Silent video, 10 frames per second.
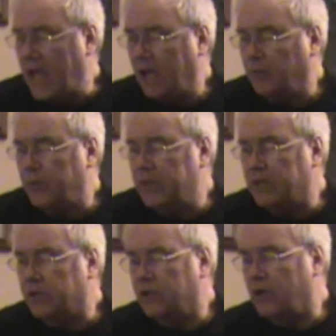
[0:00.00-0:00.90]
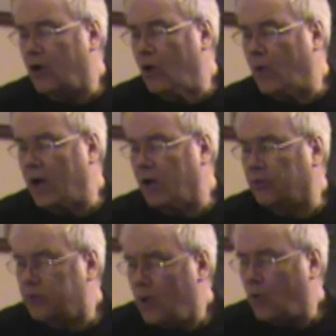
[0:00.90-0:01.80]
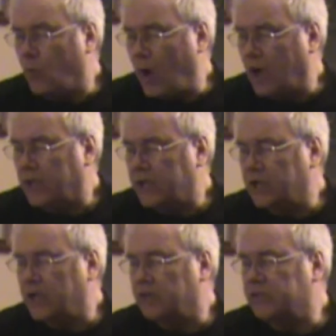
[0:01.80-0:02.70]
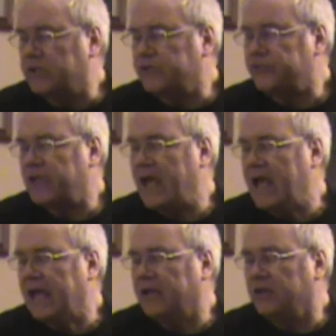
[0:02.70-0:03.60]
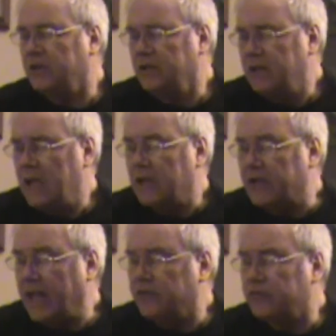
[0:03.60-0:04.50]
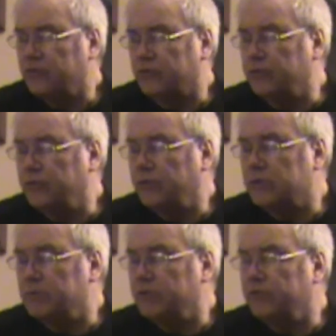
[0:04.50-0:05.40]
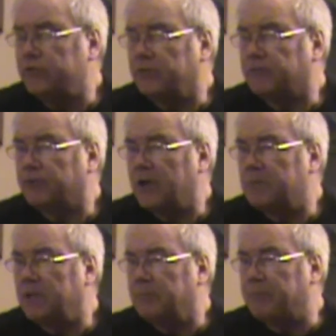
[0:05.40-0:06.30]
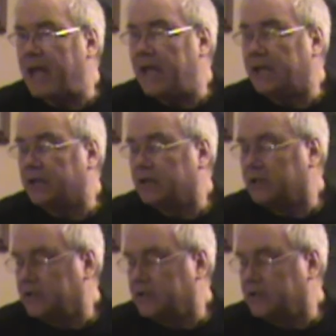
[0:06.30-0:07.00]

And we could go out walking on the sand Dance to the music from a band